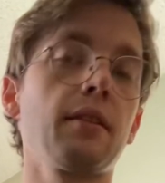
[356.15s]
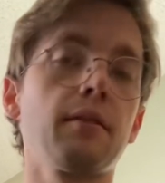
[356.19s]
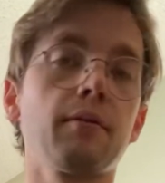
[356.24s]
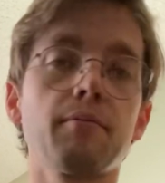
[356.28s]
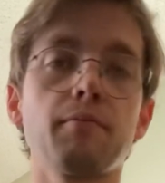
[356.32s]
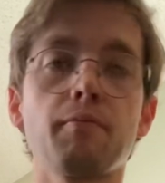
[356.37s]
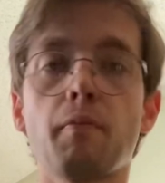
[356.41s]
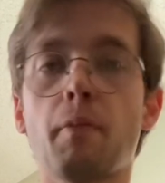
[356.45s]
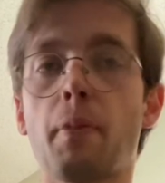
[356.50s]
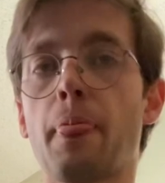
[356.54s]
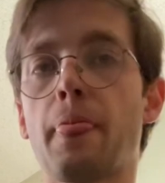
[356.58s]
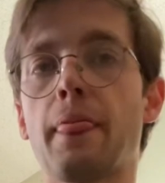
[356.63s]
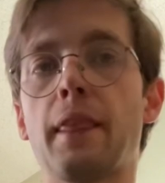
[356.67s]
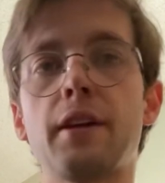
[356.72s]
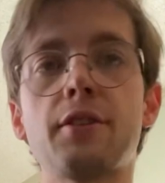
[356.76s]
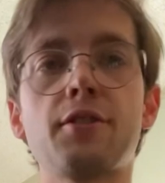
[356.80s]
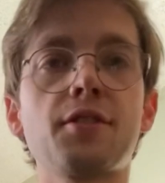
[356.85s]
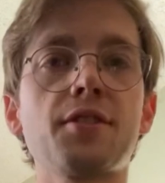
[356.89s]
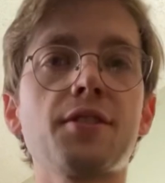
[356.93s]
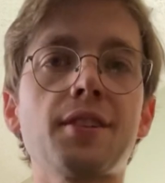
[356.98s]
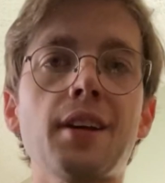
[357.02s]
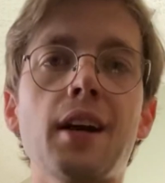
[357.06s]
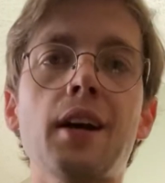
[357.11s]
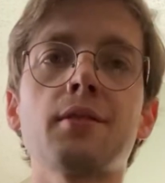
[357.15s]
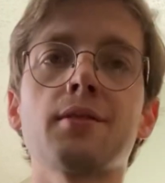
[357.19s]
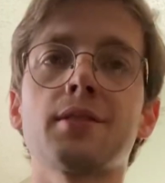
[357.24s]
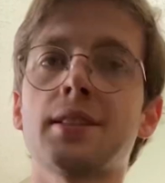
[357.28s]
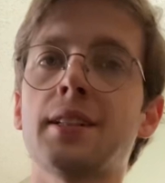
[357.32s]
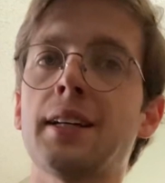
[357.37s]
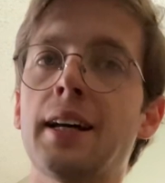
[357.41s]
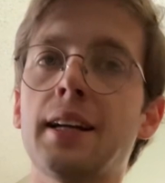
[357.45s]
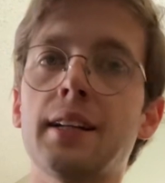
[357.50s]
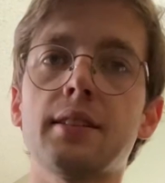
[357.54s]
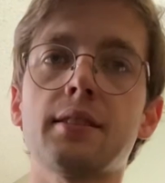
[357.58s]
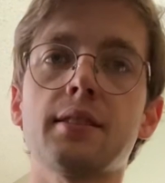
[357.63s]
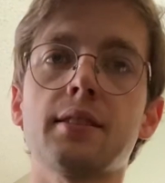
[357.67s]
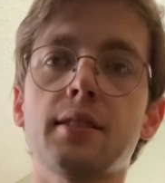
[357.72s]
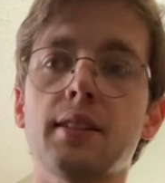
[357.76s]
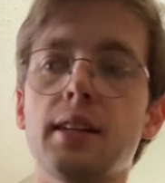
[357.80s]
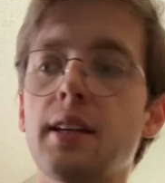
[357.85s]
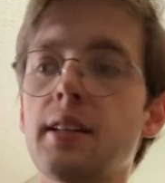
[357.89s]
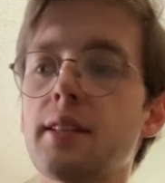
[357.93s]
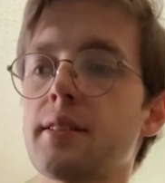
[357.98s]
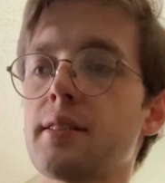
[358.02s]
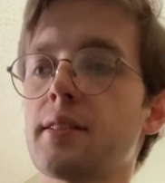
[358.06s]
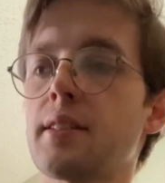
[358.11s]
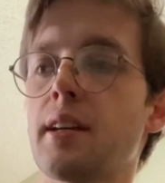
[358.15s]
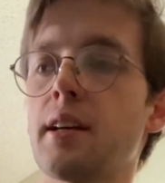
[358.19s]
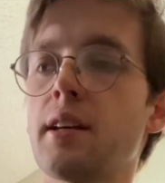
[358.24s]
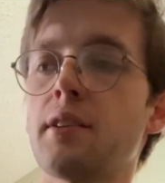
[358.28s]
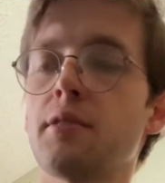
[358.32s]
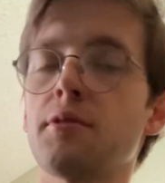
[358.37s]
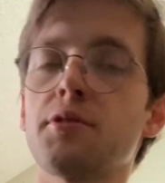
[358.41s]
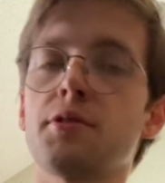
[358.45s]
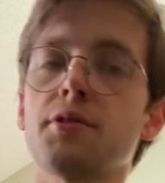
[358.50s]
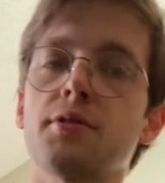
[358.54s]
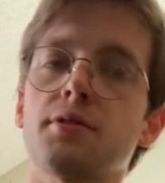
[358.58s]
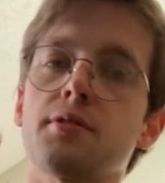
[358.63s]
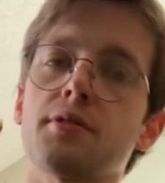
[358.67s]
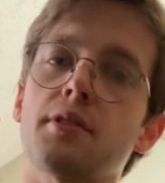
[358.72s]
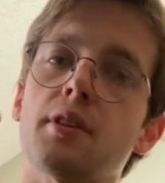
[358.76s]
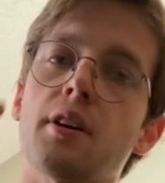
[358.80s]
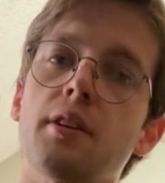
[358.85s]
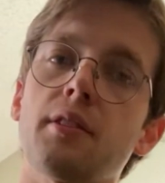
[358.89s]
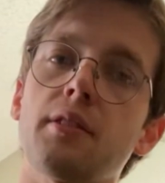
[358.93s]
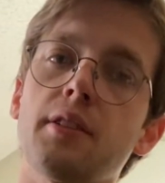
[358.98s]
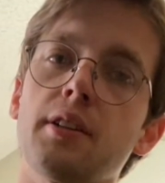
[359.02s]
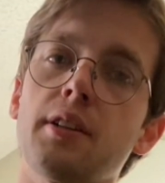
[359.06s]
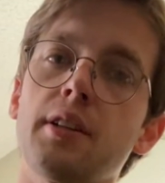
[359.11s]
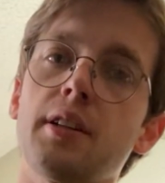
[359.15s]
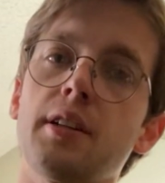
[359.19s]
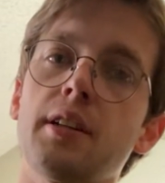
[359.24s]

it just sounds nice. It sounds solid.